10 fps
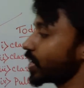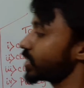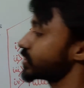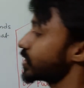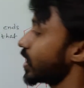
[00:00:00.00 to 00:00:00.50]

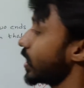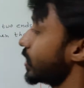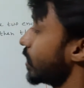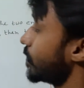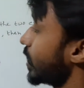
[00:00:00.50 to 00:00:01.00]
is the
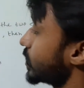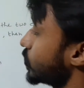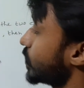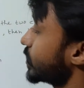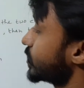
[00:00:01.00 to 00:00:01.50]
diagram. As
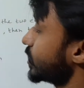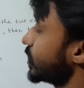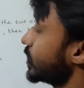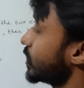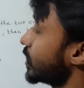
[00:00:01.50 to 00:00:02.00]
you can
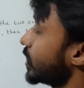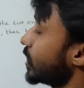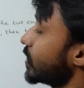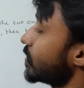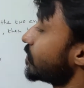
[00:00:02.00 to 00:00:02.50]
see,
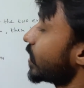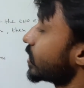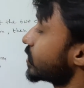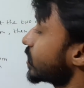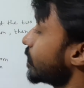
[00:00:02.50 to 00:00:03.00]
fulcrum